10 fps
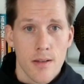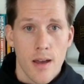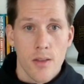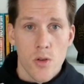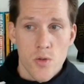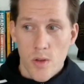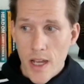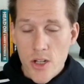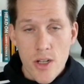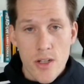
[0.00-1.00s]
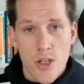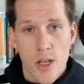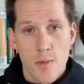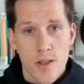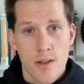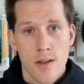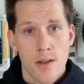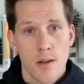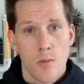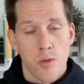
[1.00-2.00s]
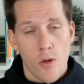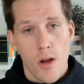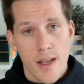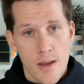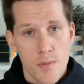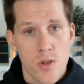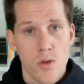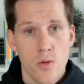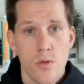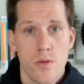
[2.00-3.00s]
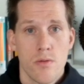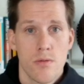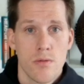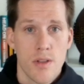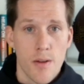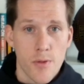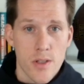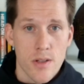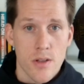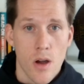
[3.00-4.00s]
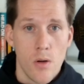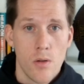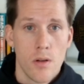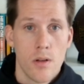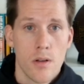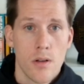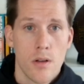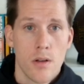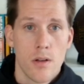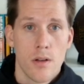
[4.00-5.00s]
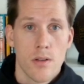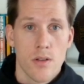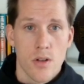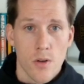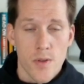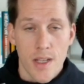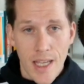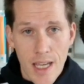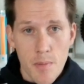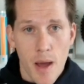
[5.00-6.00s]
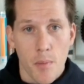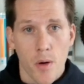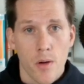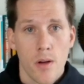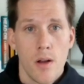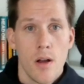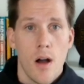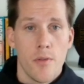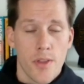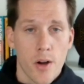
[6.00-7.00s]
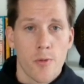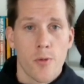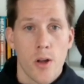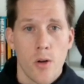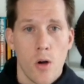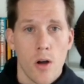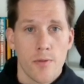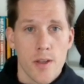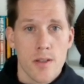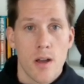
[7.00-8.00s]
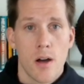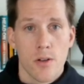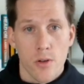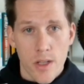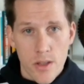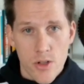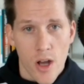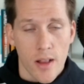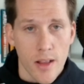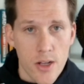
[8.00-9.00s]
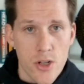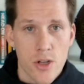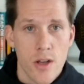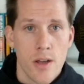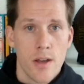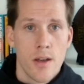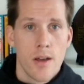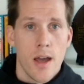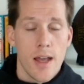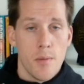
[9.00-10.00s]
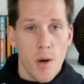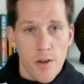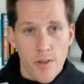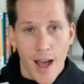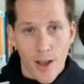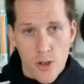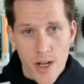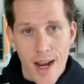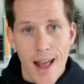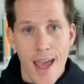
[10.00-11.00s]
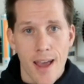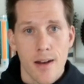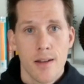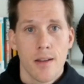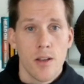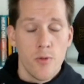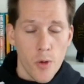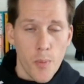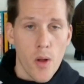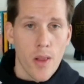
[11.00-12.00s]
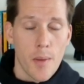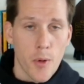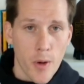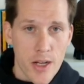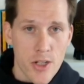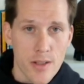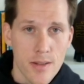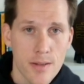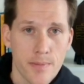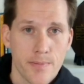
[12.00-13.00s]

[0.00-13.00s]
And those relationships brought him to San Francisco to serve as a key member of their front office underneath John Lynch and above Kyle Shanahan in football operations.